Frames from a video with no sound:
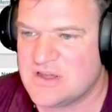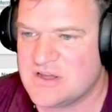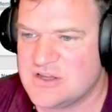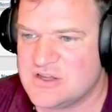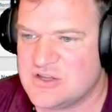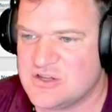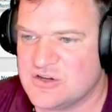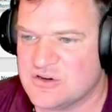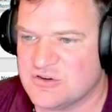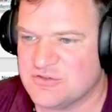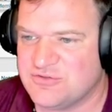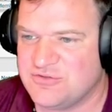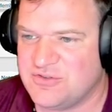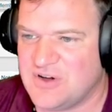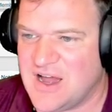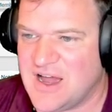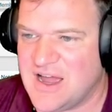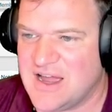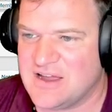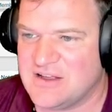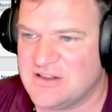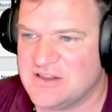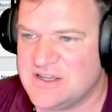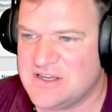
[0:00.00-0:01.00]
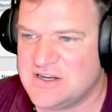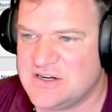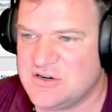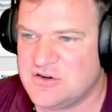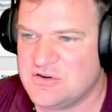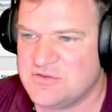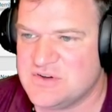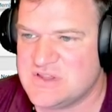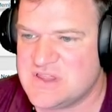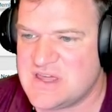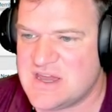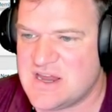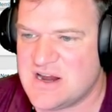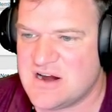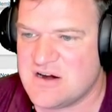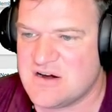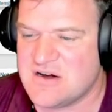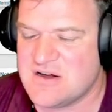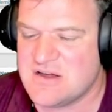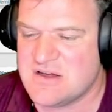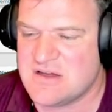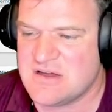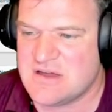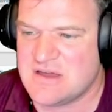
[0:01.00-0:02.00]
your file in over
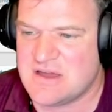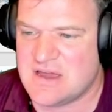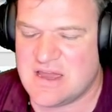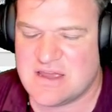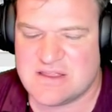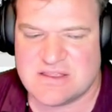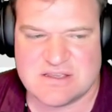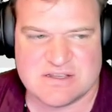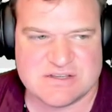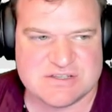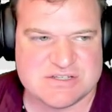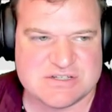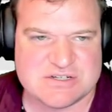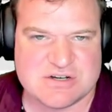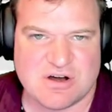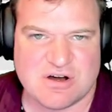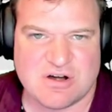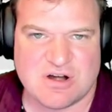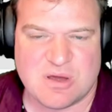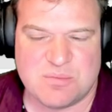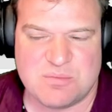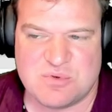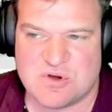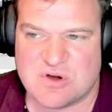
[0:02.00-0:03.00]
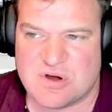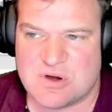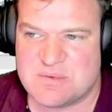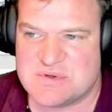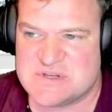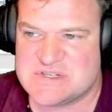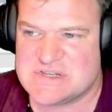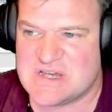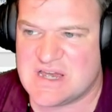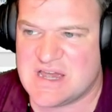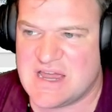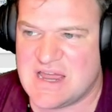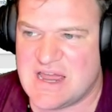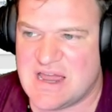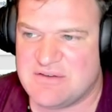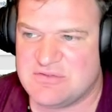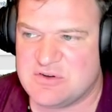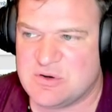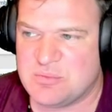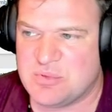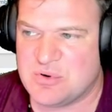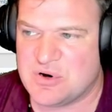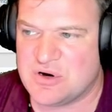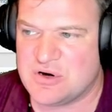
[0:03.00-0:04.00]
there, and then start up your MSI
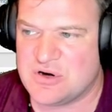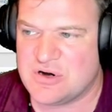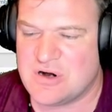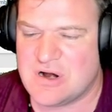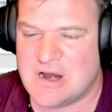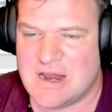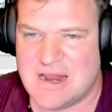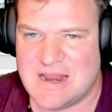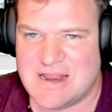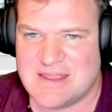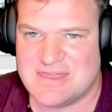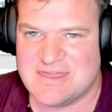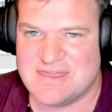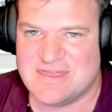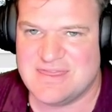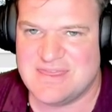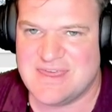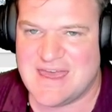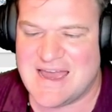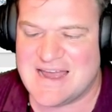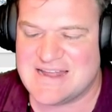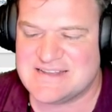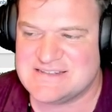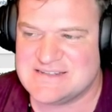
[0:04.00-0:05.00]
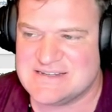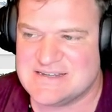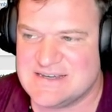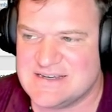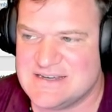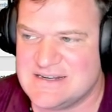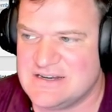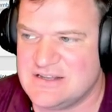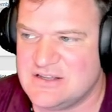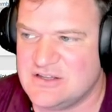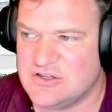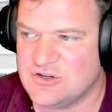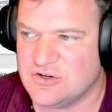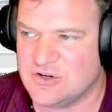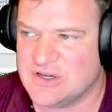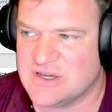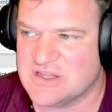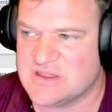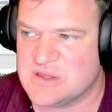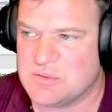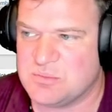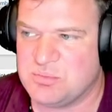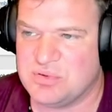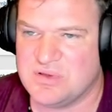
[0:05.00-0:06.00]
Afterburner, and that's it. You'll
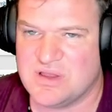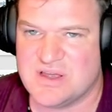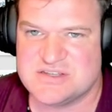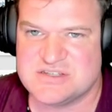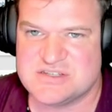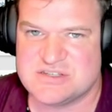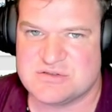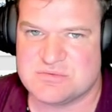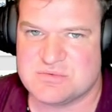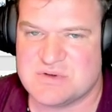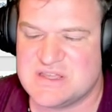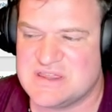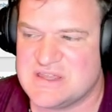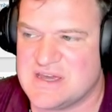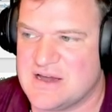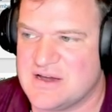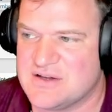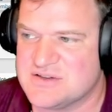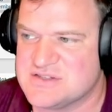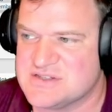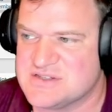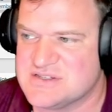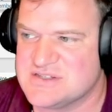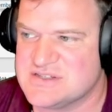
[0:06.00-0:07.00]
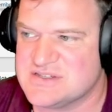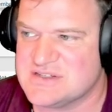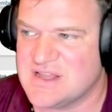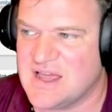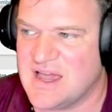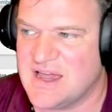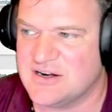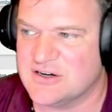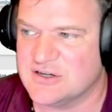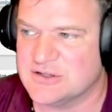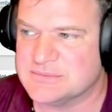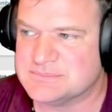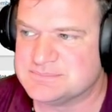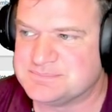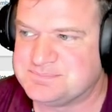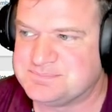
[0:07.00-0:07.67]
get the plus 3000 slider.